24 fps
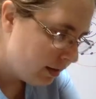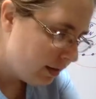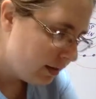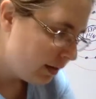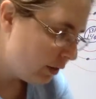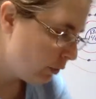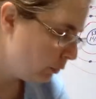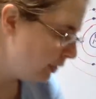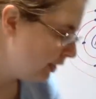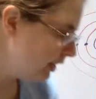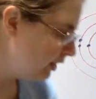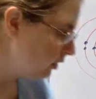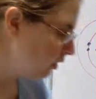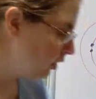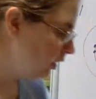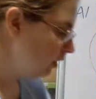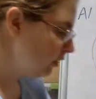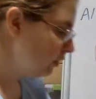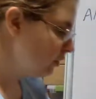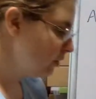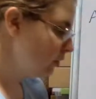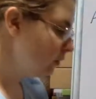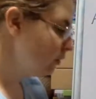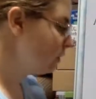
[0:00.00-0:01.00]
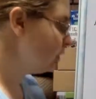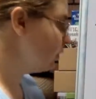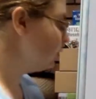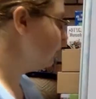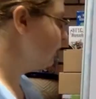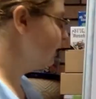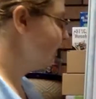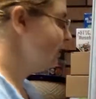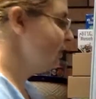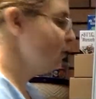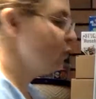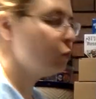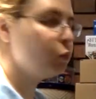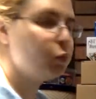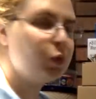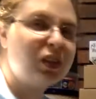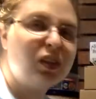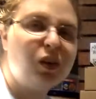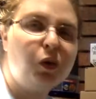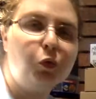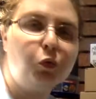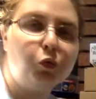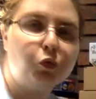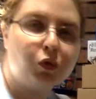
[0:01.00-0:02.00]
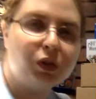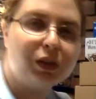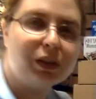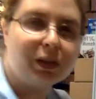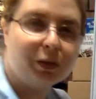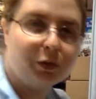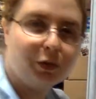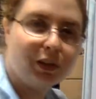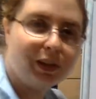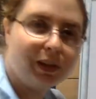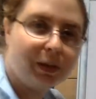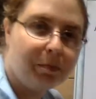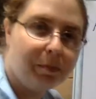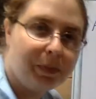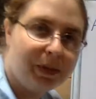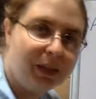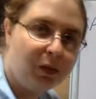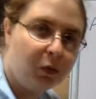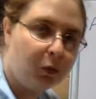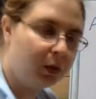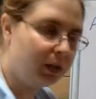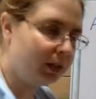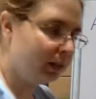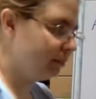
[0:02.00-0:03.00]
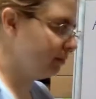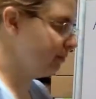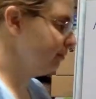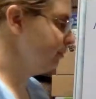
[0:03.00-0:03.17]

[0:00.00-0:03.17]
Now we can also do this with a really, really big one.